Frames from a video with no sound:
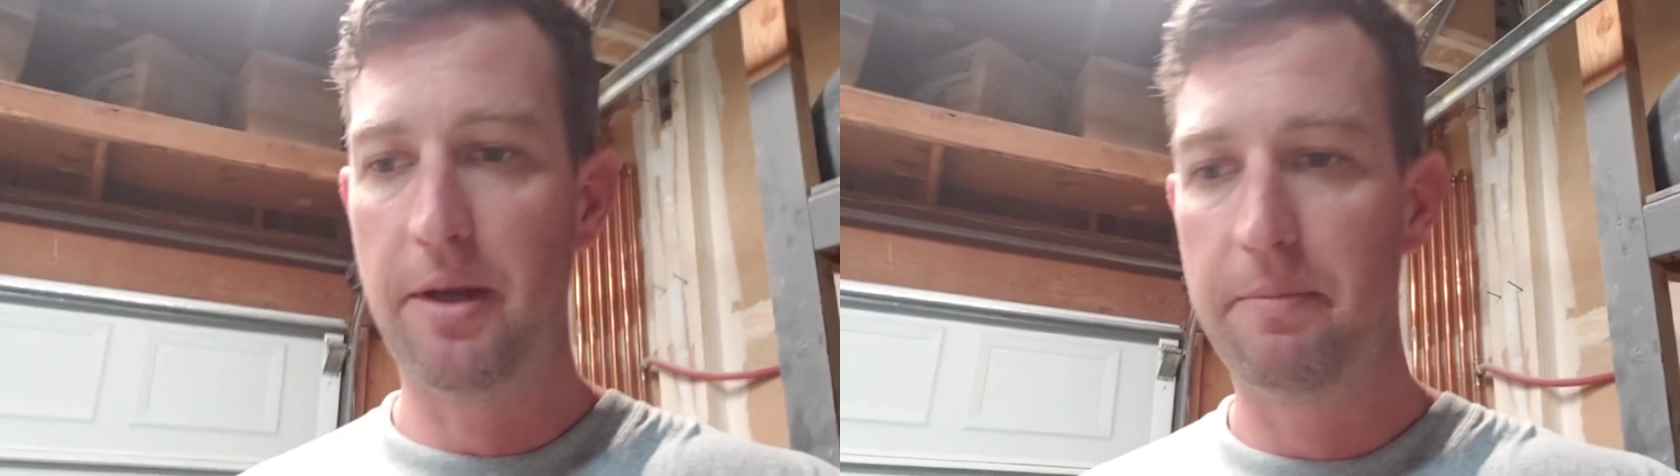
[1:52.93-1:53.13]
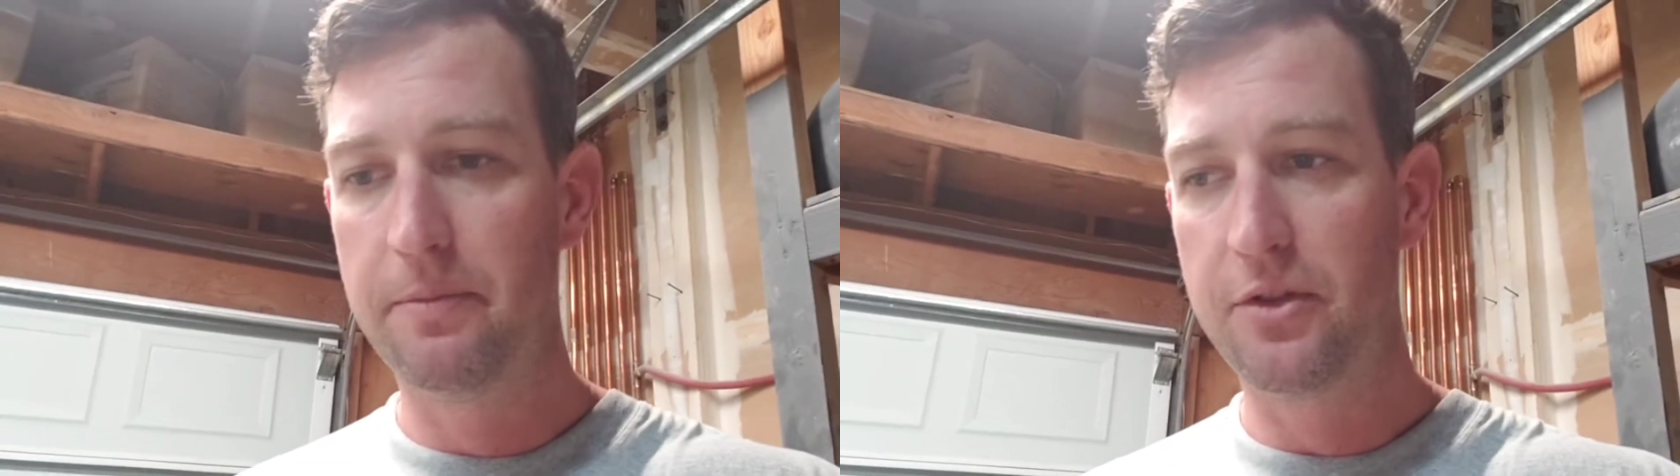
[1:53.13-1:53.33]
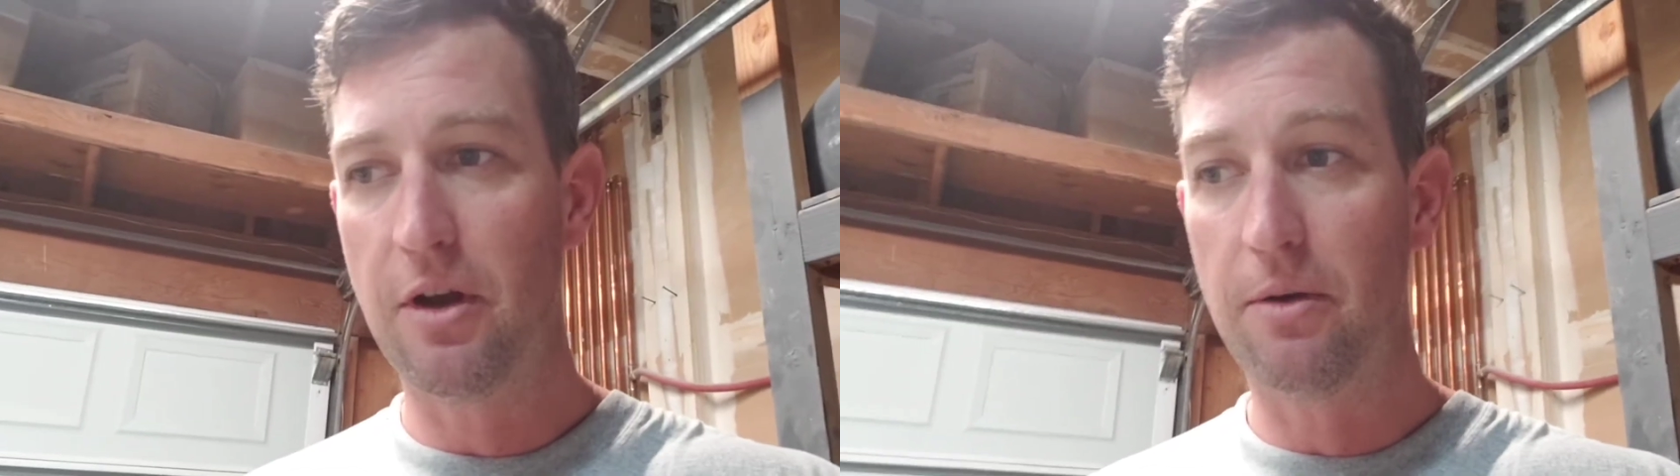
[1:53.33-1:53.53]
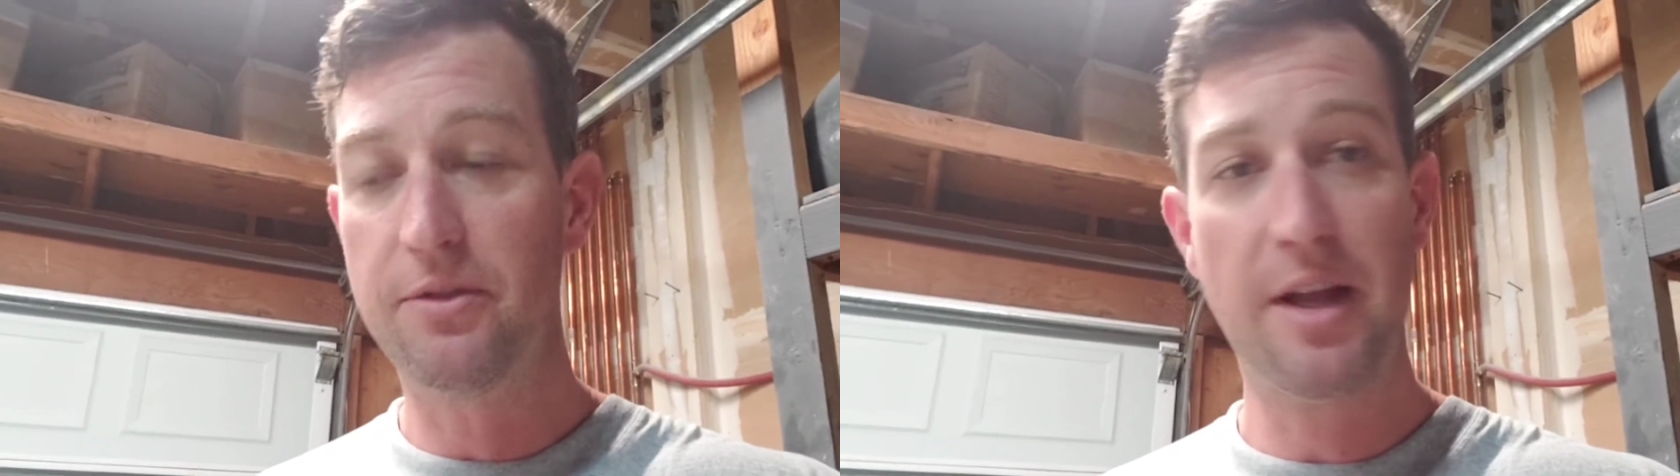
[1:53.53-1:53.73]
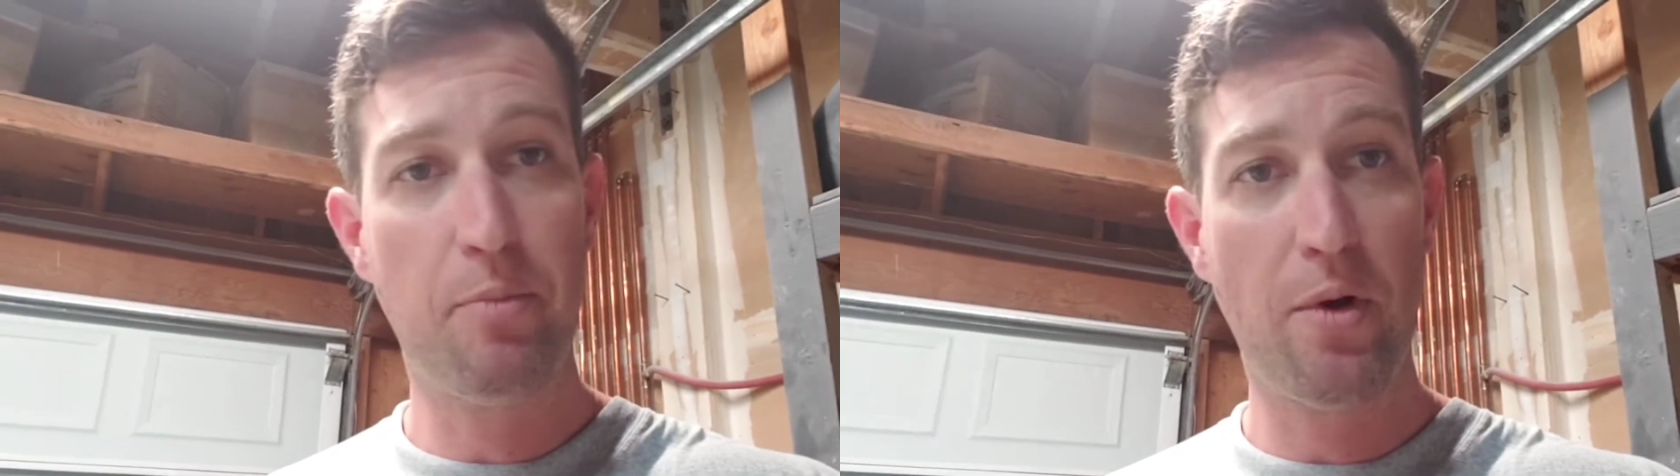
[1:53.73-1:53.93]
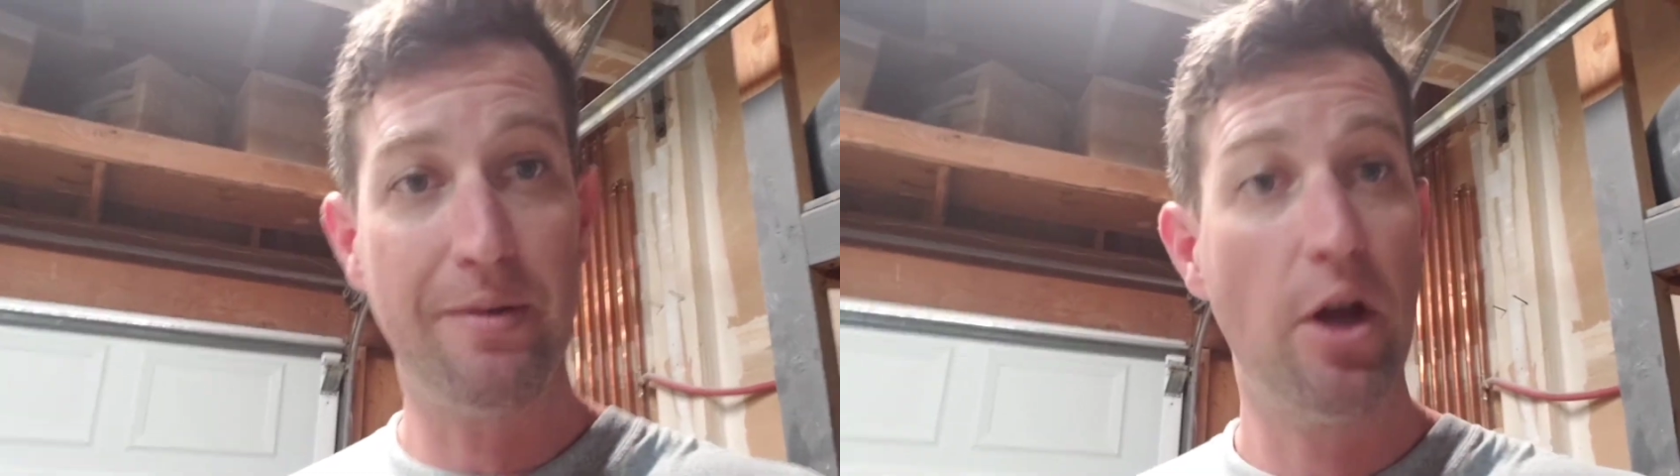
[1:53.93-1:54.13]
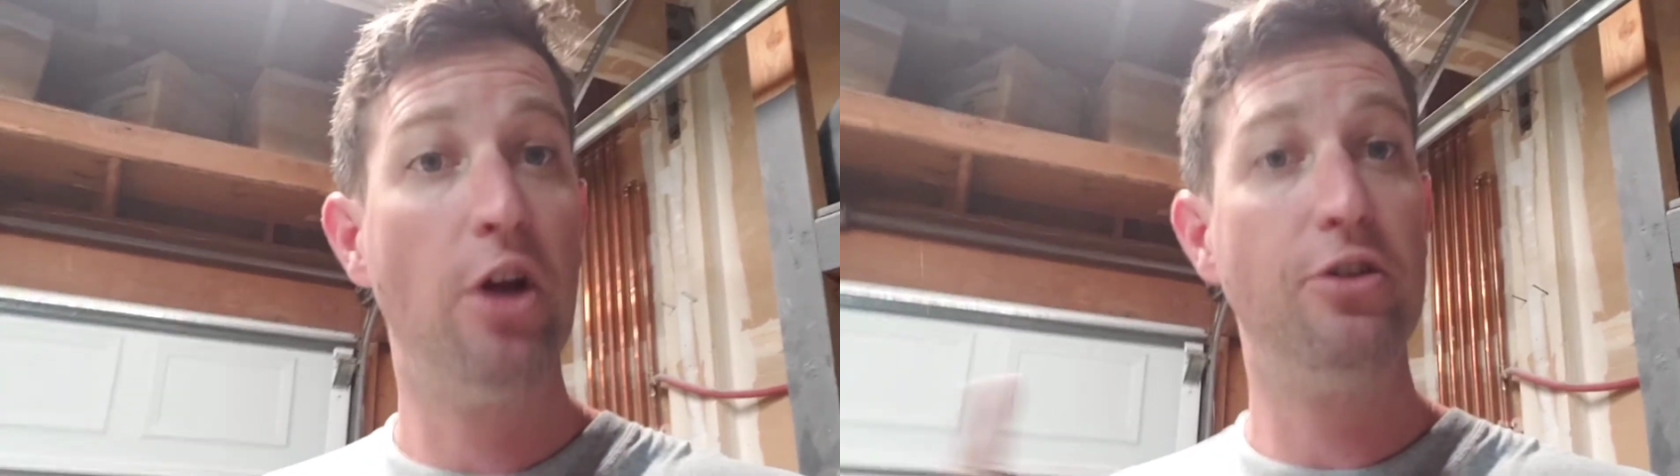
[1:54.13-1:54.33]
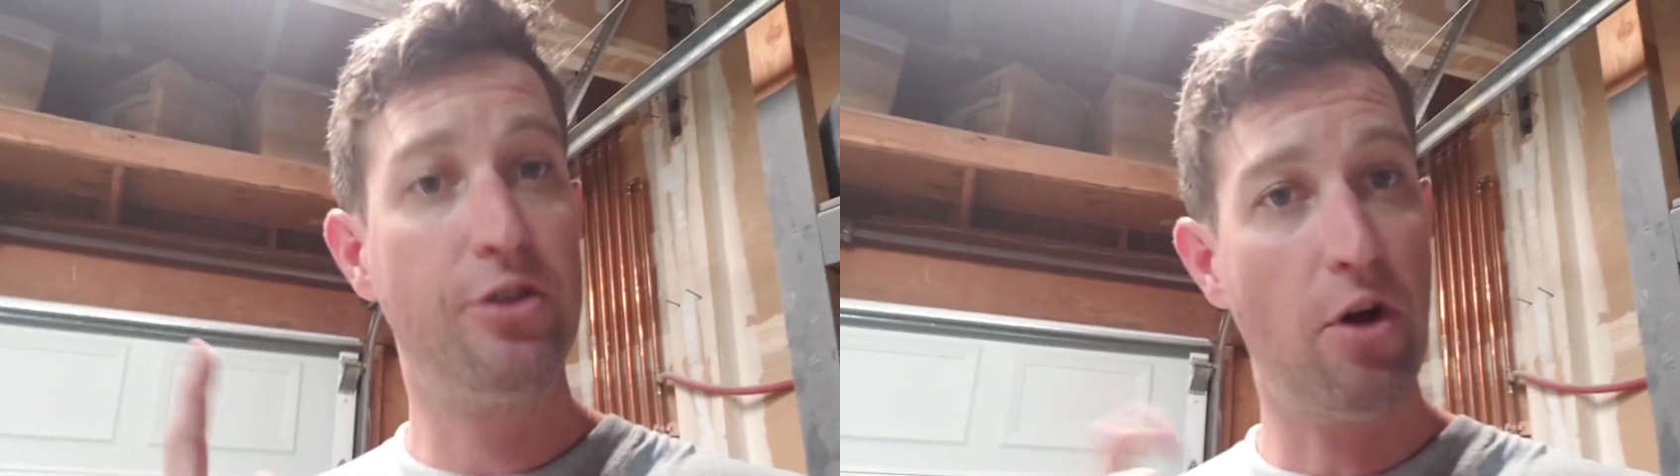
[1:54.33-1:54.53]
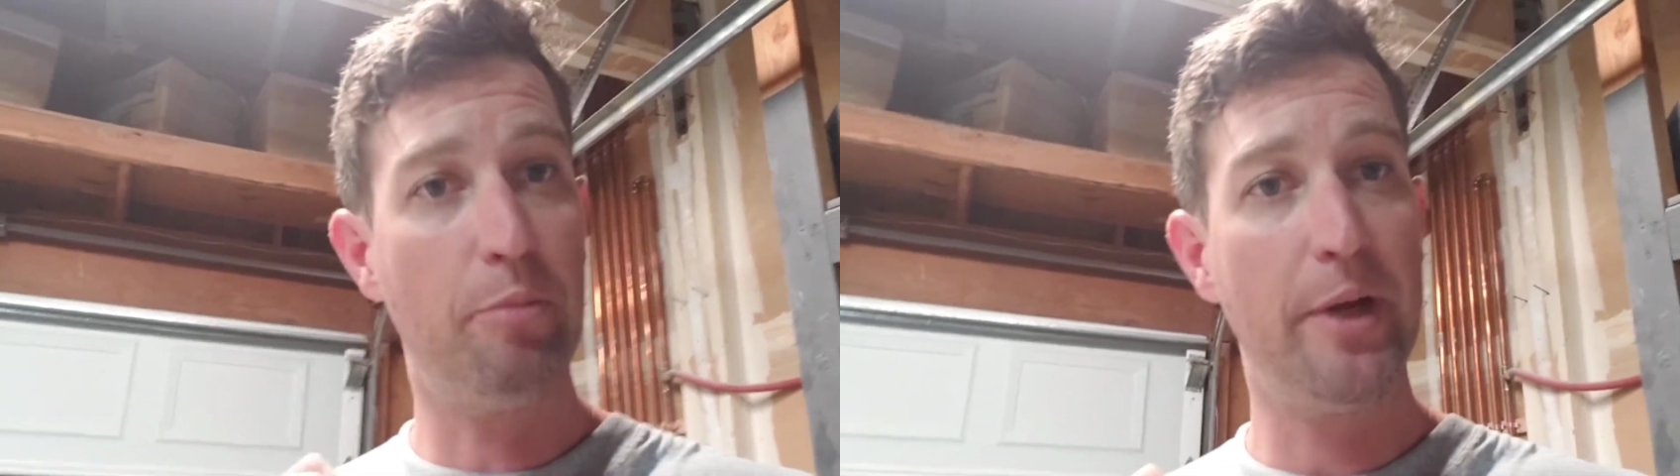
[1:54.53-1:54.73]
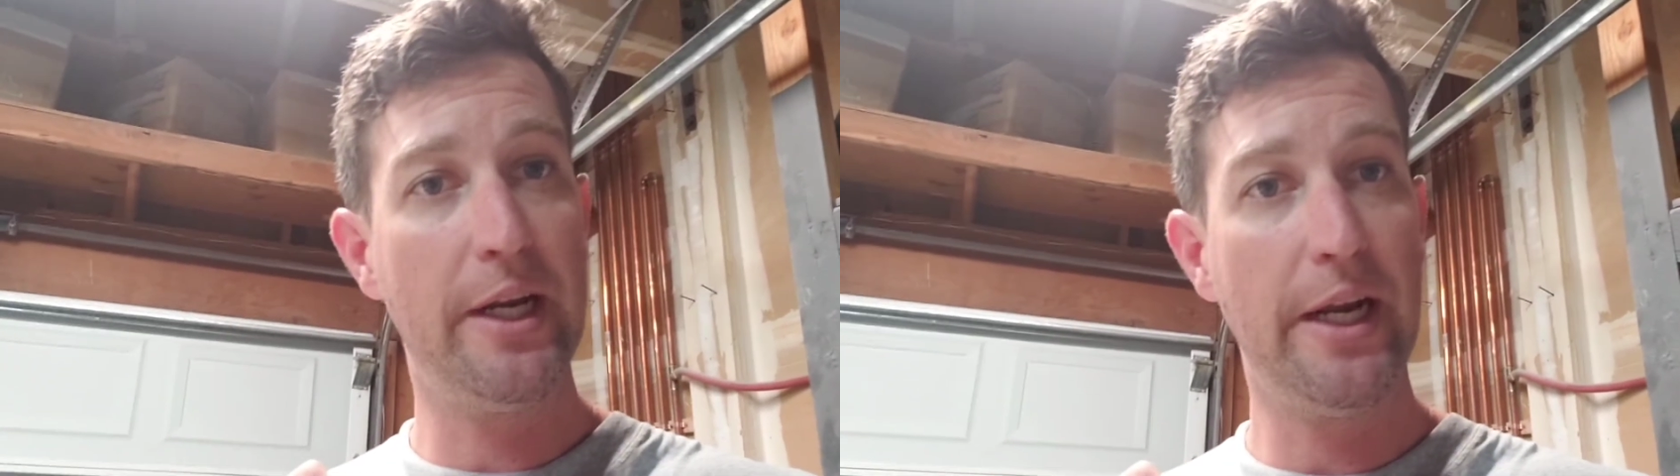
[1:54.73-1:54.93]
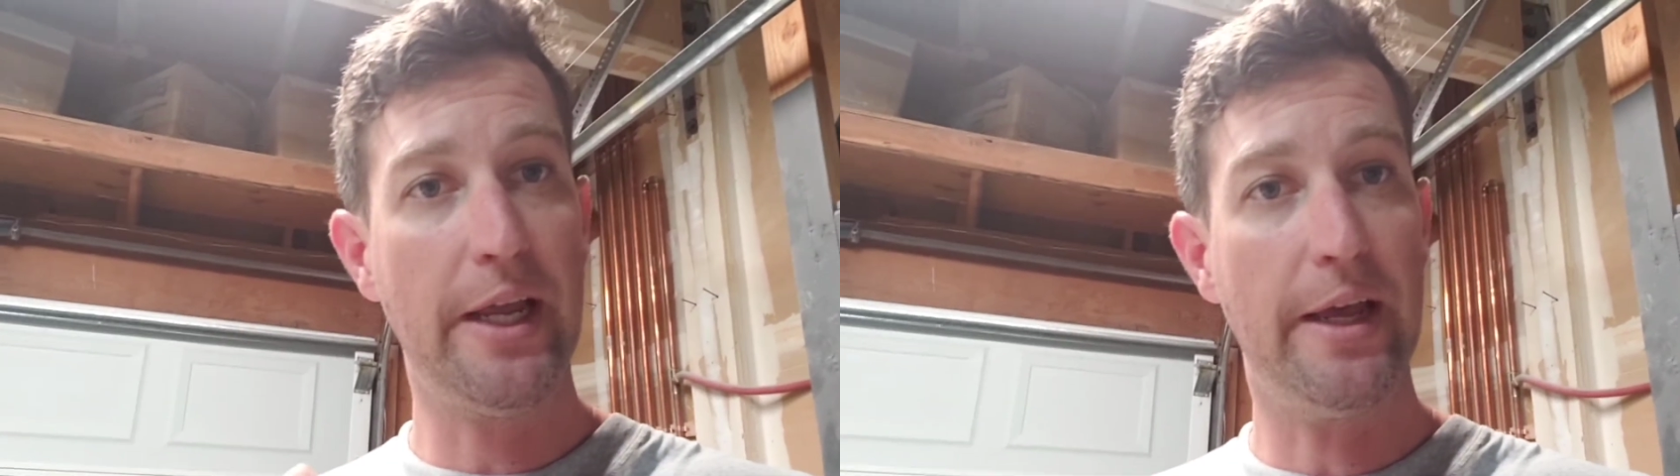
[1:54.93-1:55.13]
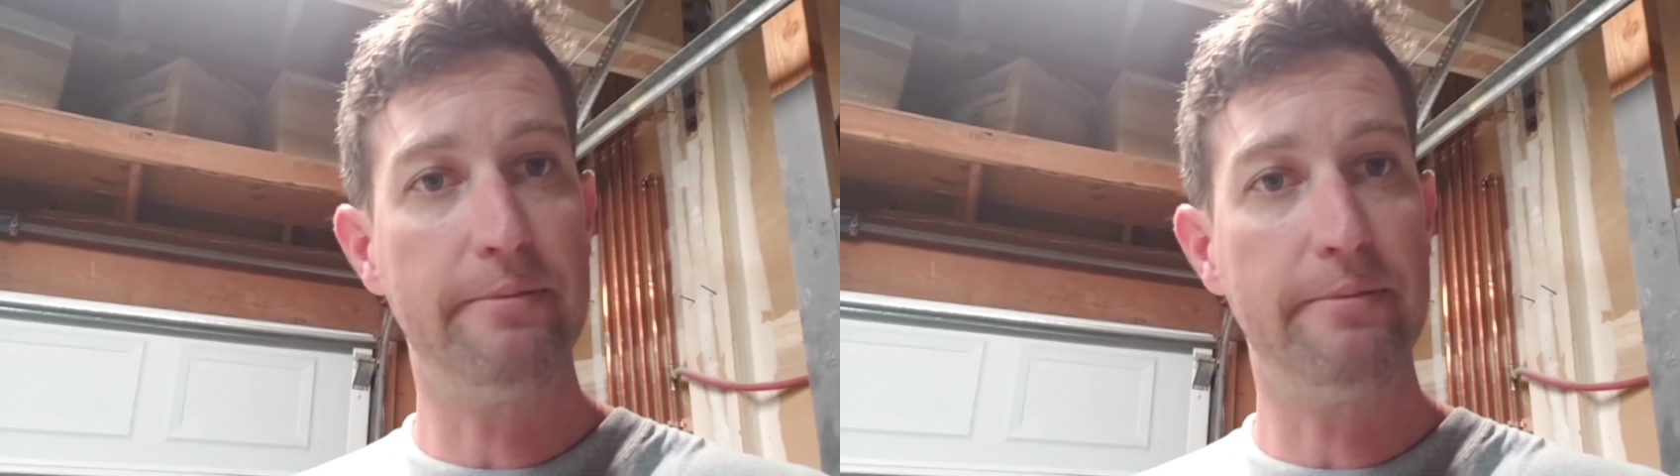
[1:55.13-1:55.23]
So step one, don't be an idiot.